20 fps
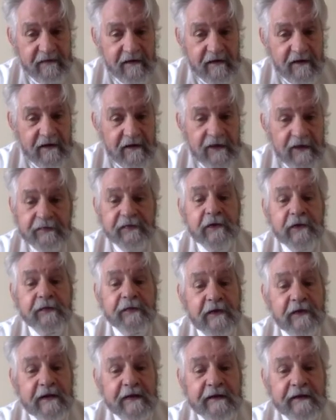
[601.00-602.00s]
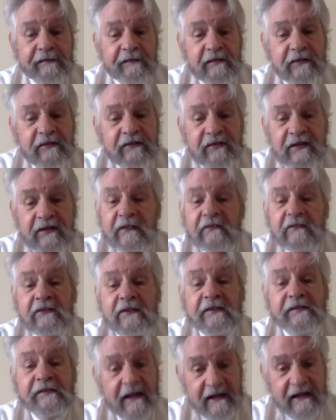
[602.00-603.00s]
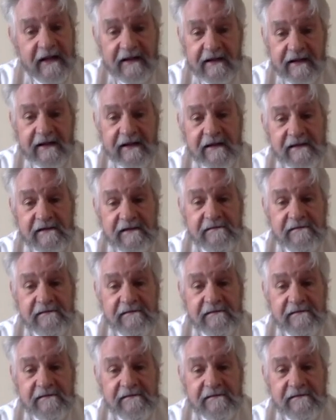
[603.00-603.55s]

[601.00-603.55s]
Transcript: If you forgive the sins of any,